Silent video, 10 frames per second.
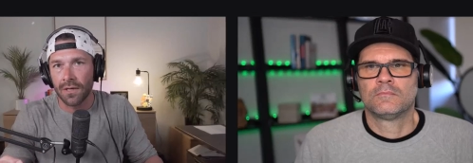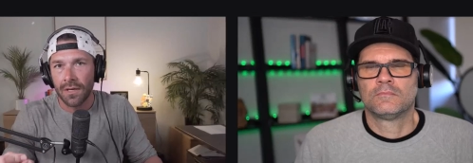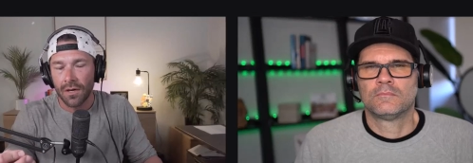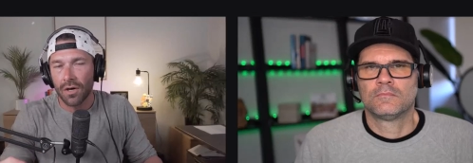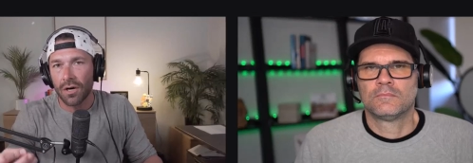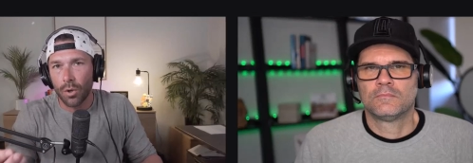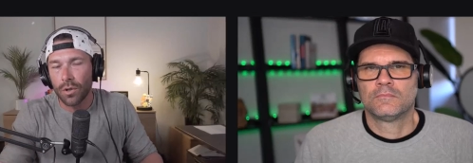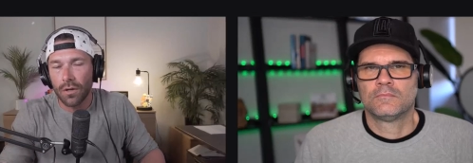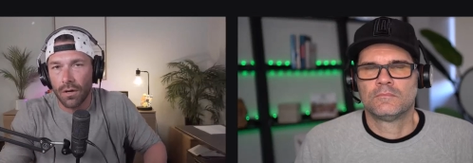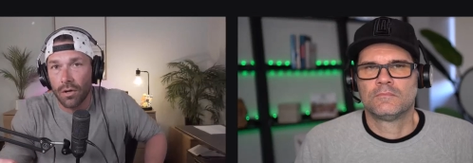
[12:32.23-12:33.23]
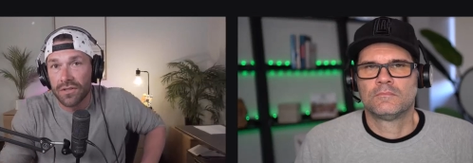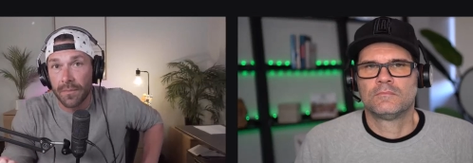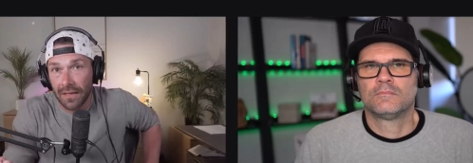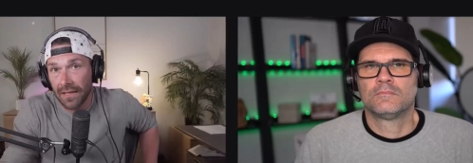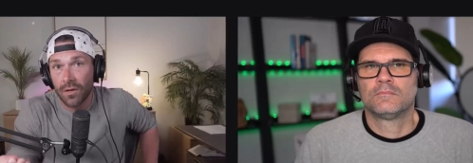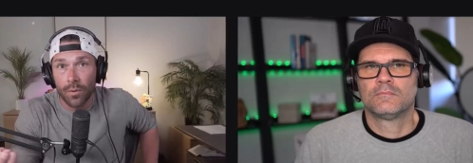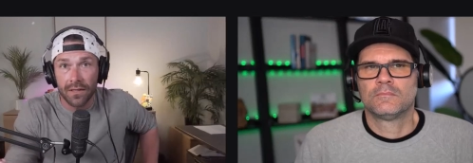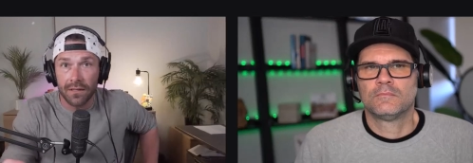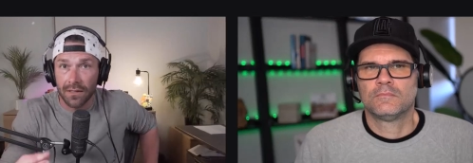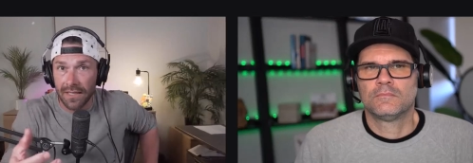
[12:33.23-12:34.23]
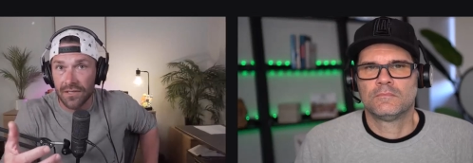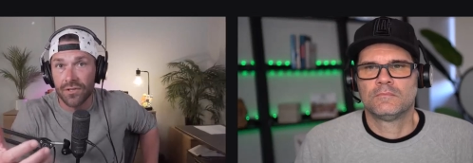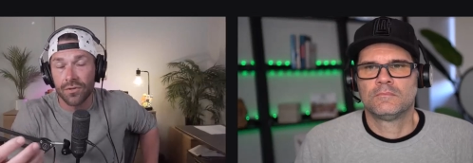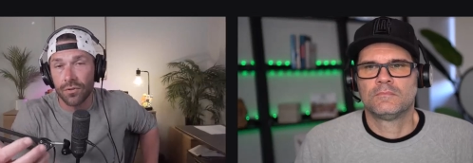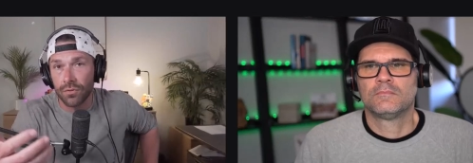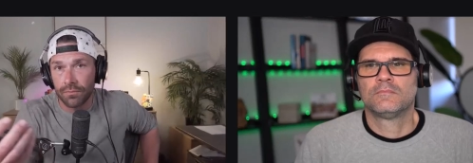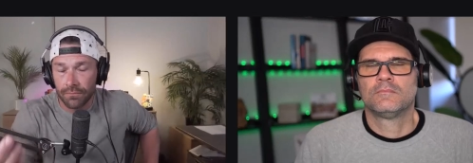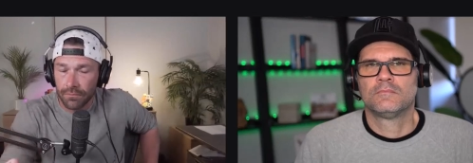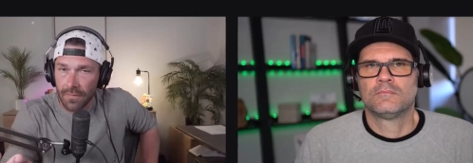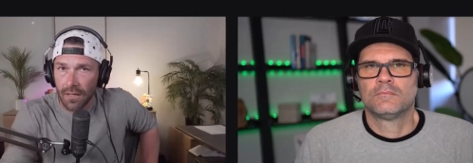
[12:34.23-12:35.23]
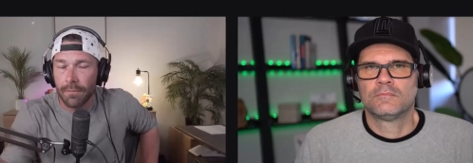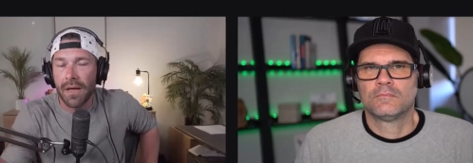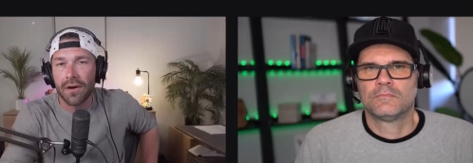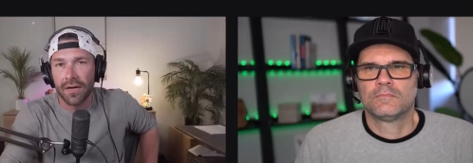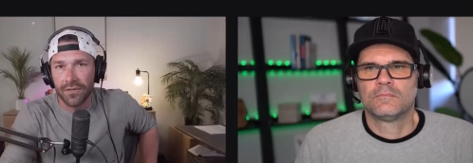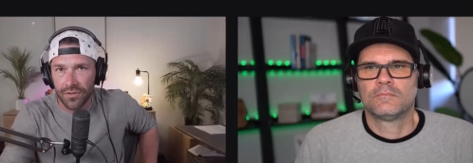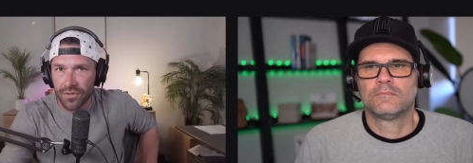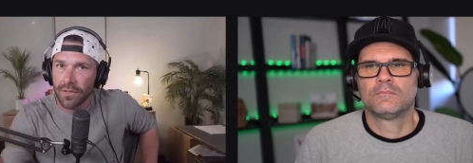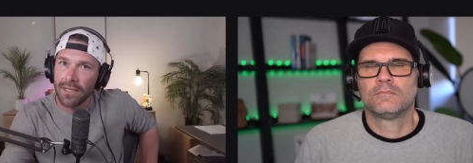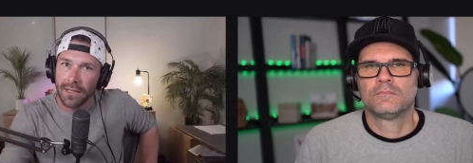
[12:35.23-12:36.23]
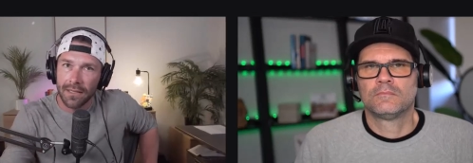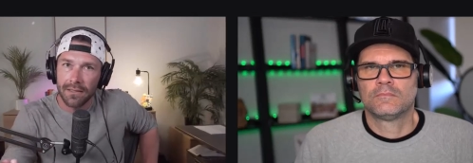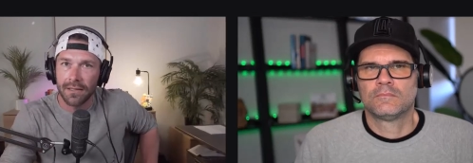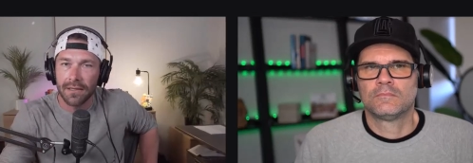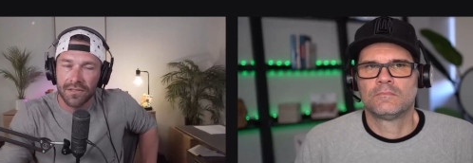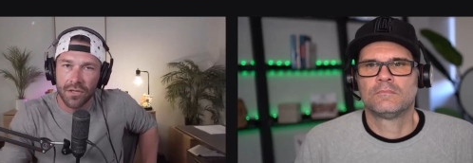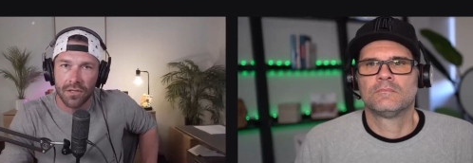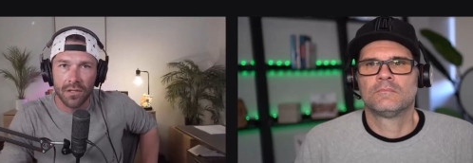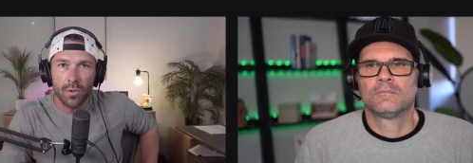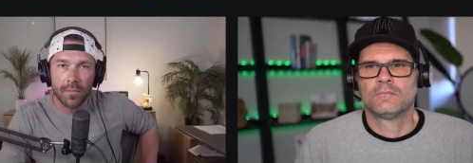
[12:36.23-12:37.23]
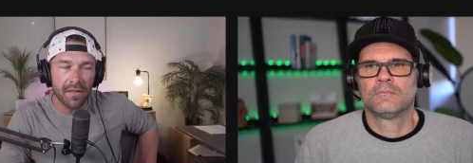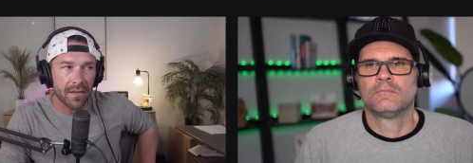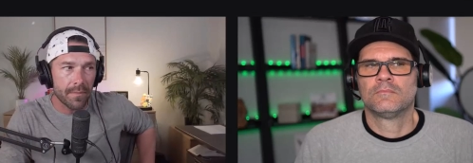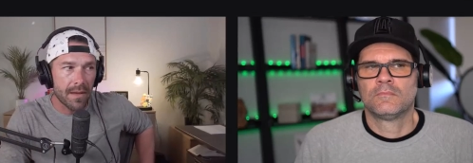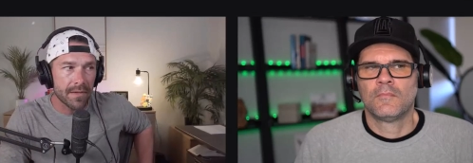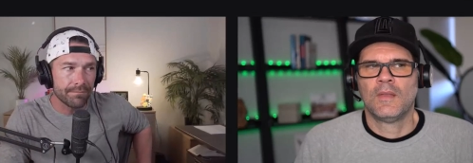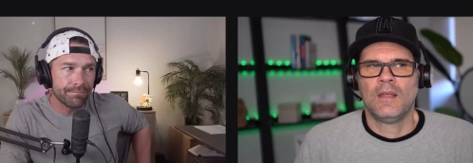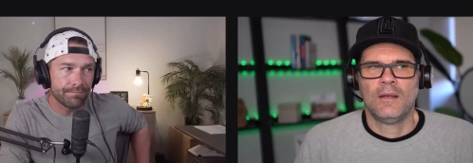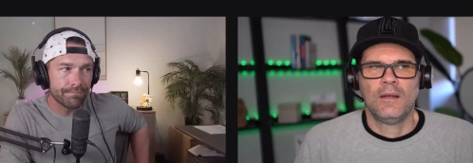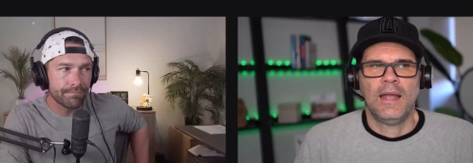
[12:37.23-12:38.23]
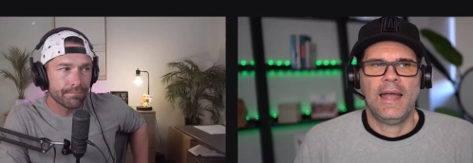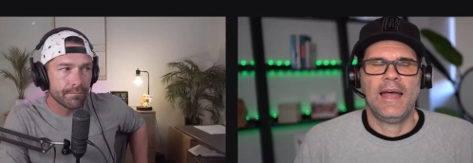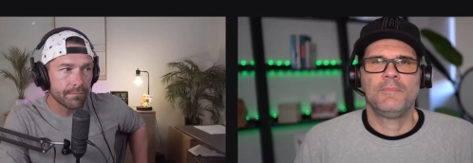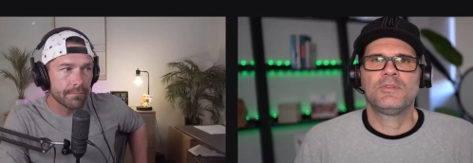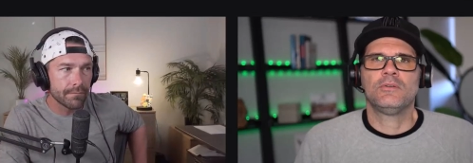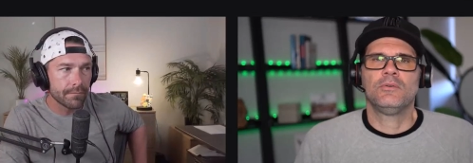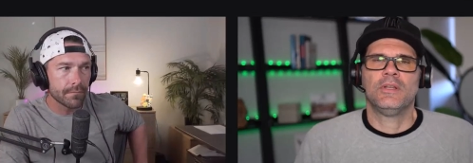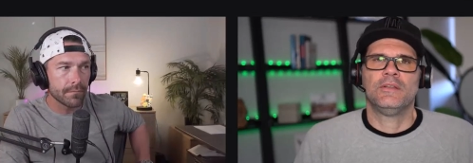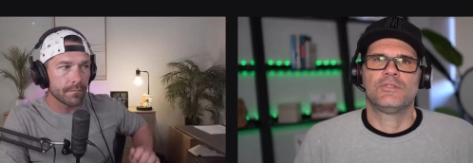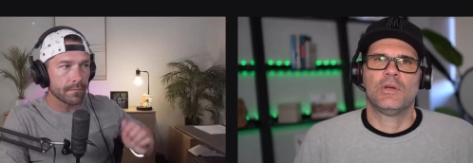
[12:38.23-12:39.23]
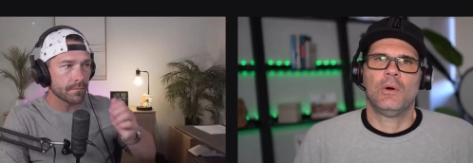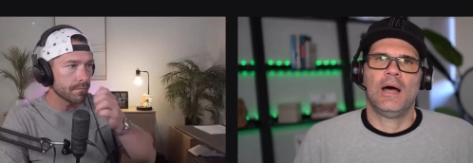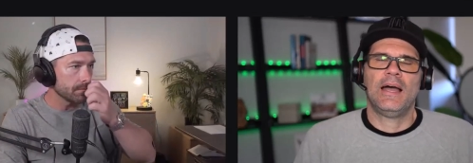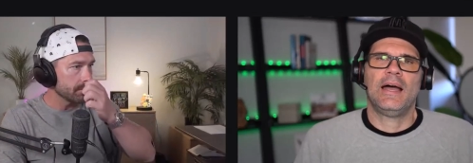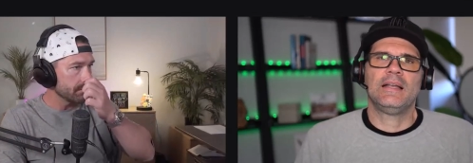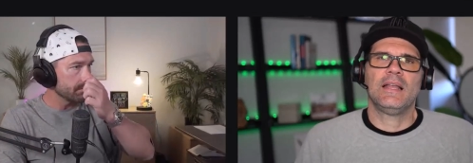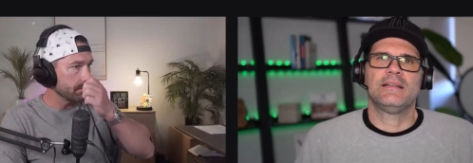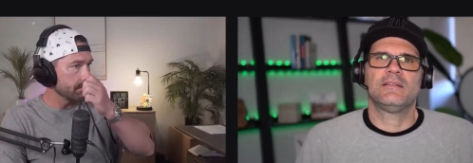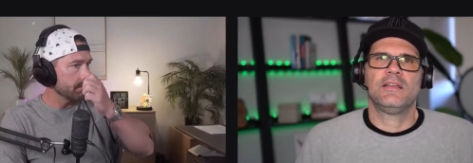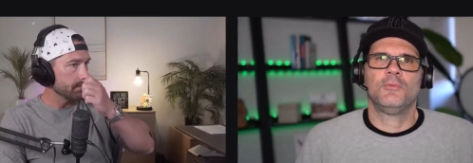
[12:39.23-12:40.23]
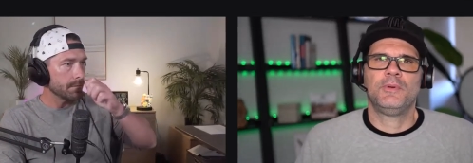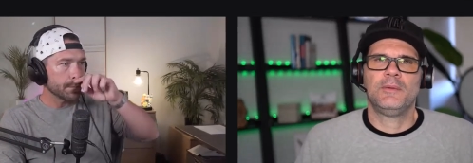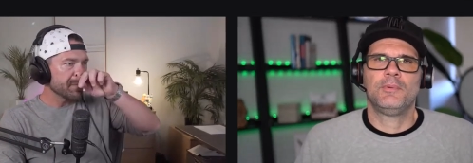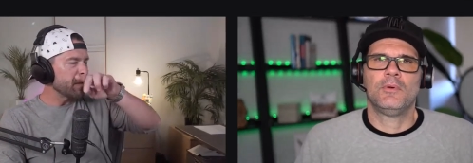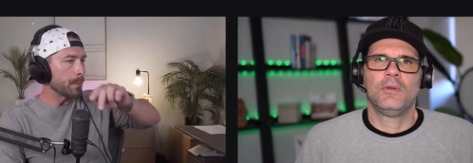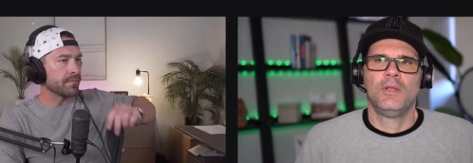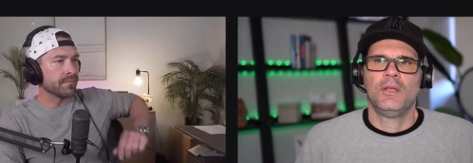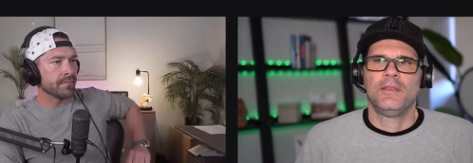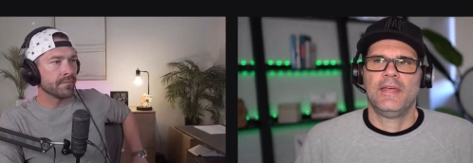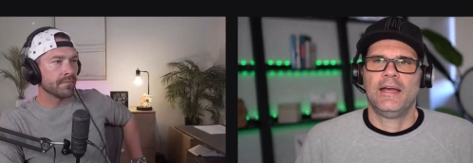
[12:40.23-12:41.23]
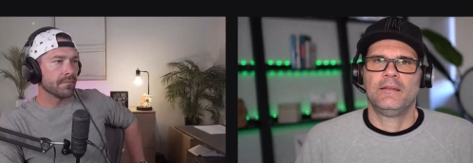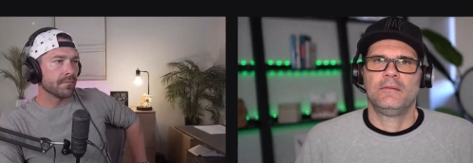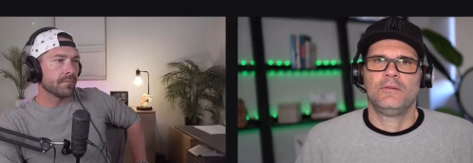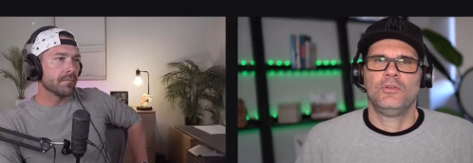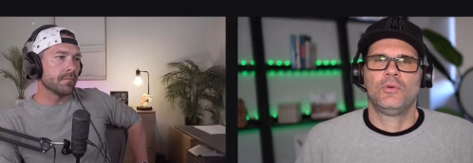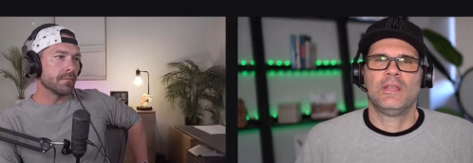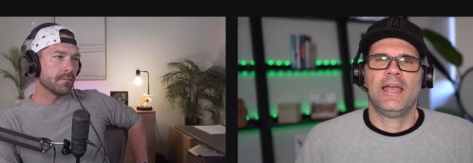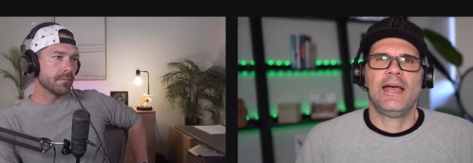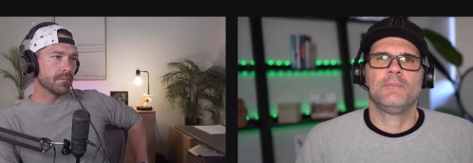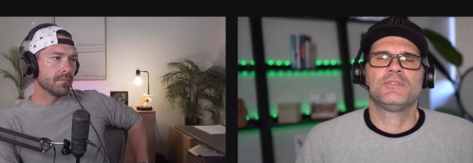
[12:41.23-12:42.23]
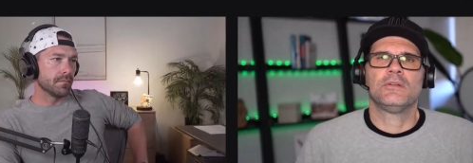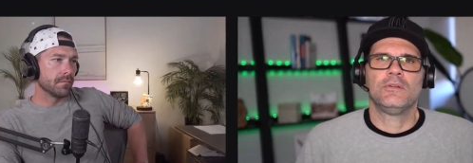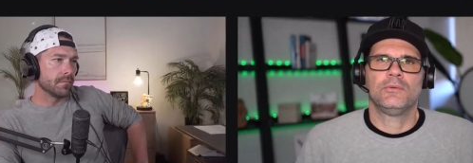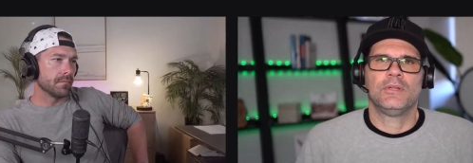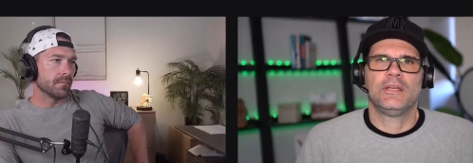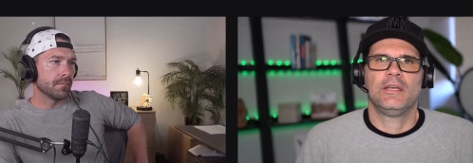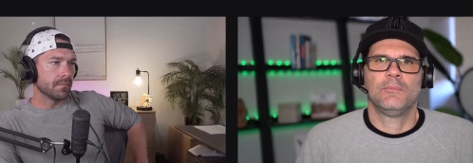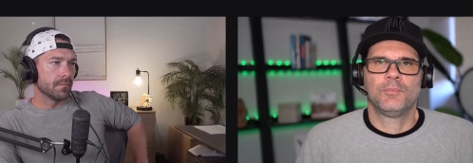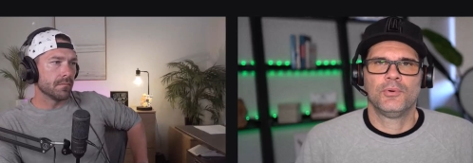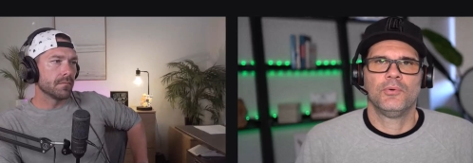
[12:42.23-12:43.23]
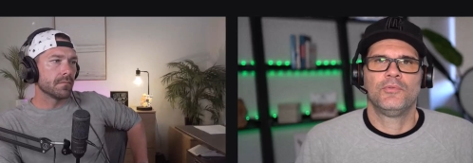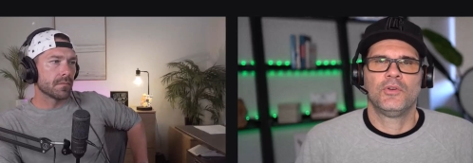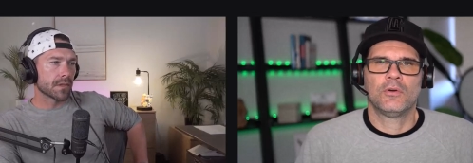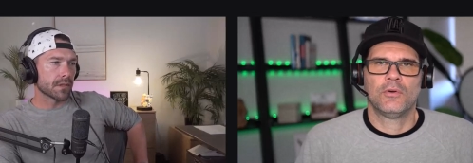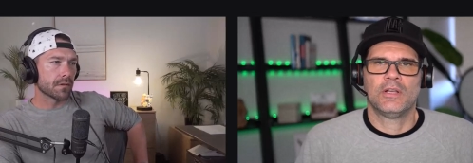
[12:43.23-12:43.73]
Speaker 1: are ultimately going to lead to a better interest rate and and in turn a lower monthly payment.
Speaker 2: Absolutely. So I, I like to tell people that you can absolutely improve your credit